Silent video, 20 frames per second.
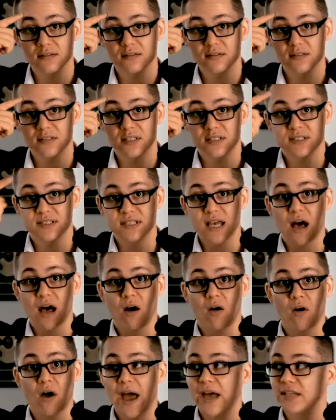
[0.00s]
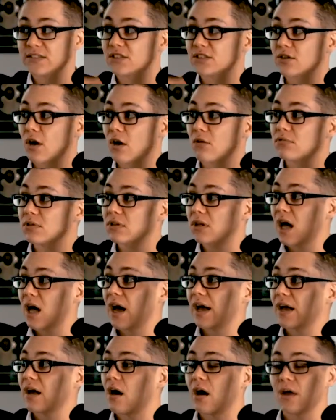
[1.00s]
to sell and start
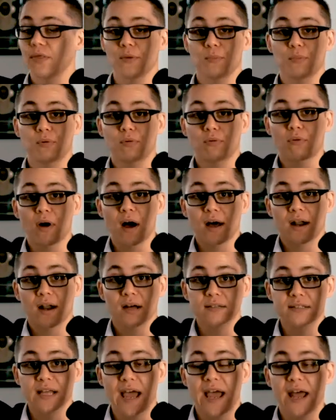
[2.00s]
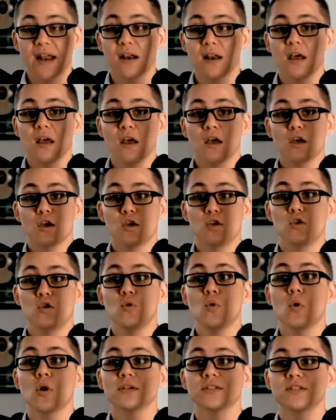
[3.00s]
relying on the product, and
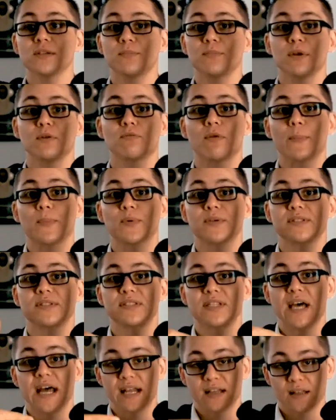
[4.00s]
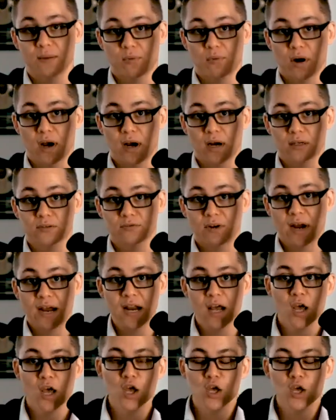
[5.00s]
you are simply representing the product, right?